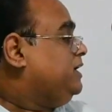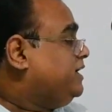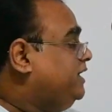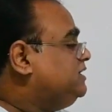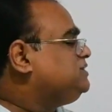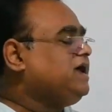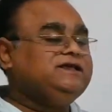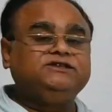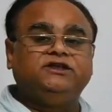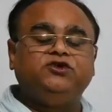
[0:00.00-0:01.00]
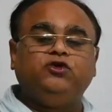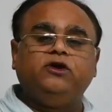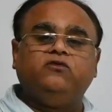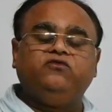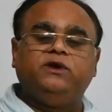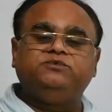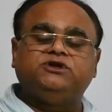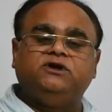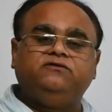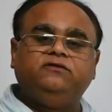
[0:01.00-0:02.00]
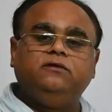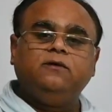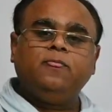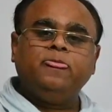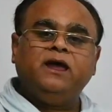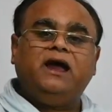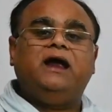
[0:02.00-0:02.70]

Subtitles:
criticized the theory of Phillips curve,